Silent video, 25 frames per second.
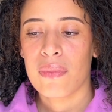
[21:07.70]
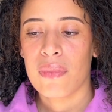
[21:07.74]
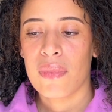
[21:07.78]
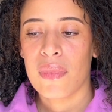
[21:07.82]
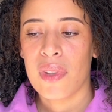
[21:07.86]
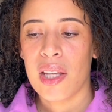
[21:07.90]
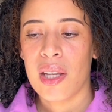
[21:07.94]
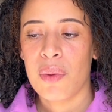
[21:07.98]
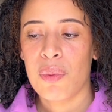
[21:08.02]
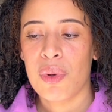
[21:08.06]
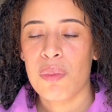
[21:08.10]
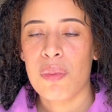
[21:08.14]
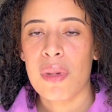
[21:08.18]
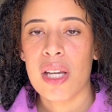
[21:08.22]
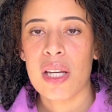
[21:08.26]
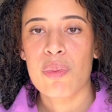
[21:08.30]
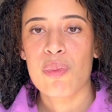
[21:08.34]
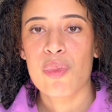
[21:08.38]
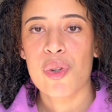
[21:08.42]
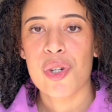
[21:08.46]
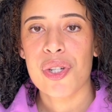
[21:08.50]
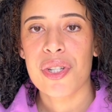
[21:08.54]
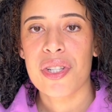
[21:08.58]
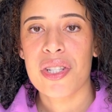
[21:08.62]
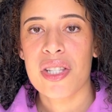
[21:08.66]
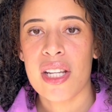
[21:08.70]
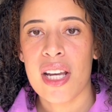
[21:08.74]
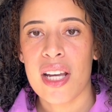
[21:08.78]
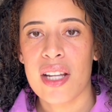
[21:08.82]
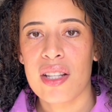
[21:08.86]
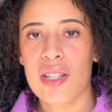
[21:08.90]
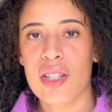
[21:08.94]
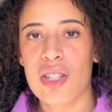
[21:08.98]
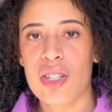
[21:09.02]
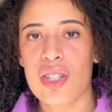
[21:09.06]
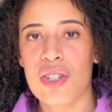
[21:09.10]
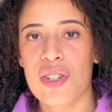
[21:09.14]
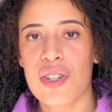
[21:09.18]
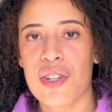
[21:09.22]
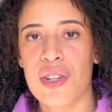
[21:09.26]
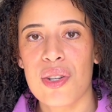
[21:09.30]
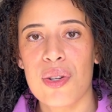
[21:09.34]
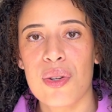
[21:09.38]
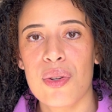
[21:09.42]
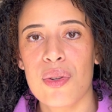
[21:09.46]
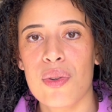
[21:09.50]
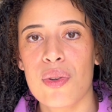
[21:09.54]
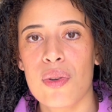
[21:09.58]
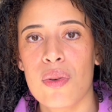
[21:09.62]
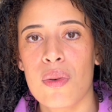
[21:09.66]
it would make more sense
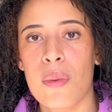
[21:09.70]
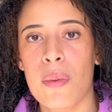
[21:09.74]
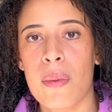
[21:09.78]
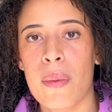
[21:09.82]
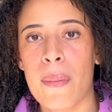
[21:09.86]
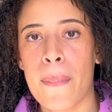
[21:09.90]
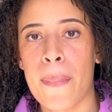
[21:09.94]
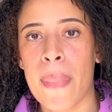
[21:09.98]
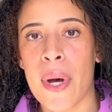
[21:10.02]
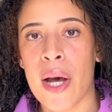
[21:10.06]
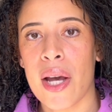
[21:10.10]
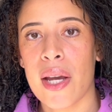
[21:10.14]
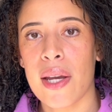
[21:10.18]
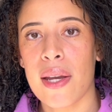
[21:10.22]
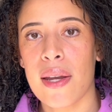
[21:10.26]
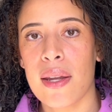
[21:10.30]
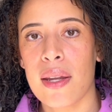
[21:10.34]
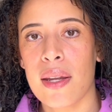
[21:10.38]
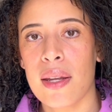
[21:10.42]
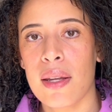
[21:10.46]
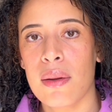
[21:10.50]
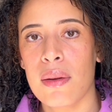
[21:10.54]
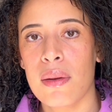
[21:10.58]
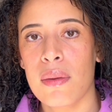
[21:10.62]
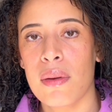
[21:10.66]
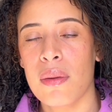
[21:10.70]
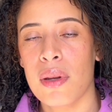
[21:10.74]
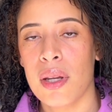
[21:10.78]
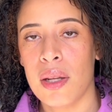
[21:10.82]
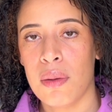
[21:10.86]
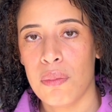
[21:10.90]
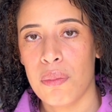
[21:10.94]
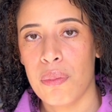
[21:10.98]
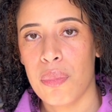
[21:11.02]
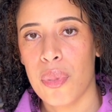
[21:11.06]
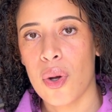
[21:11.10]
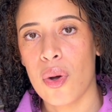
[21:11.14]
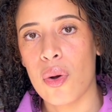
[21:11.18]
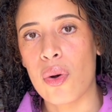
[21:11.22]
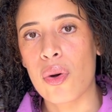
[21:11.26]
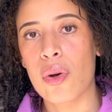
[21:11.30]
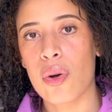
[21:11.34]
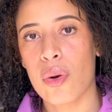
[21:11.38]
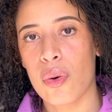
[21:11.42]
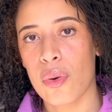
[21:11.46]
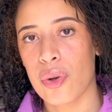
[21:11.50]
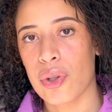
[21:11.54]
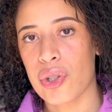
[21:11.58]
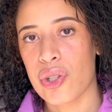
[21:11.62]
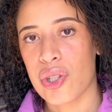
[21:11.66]
to buy it in bulk
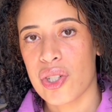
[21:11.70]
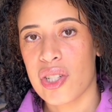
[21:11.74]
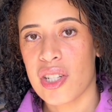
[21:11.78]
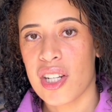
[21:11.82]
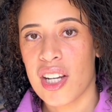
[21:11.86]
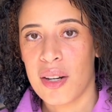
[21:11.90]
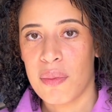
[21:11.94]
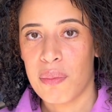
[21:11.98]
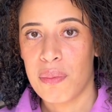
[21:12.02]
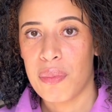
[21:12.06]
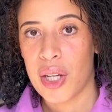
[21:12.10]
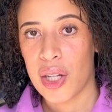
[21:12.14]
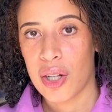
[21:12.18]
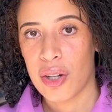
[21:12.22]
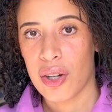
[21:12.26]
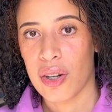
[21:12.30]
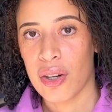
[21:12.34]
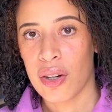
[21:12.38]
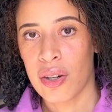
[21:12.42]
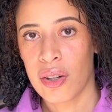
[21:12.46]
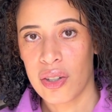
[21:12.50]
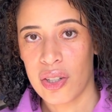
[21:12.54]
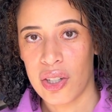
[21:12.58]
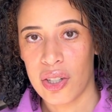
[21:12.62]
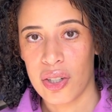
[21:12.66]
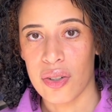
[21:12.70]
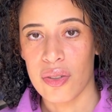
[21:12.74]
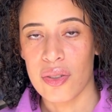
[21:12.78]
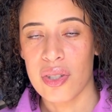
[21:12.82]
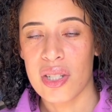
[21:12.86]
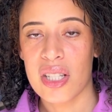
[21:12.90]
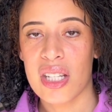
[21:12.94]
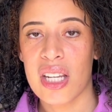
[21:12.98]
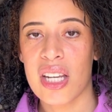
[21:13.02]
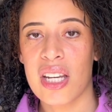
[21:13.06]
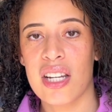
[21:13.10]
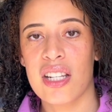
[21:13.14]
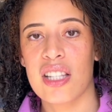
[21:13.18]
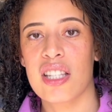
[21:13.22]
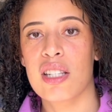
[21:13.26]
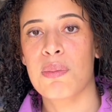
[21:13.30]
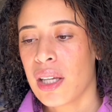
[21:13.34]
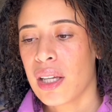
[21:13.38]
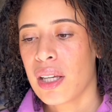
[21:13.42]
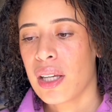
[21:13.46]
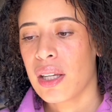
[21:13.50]
or just in bigger, you know, skeins.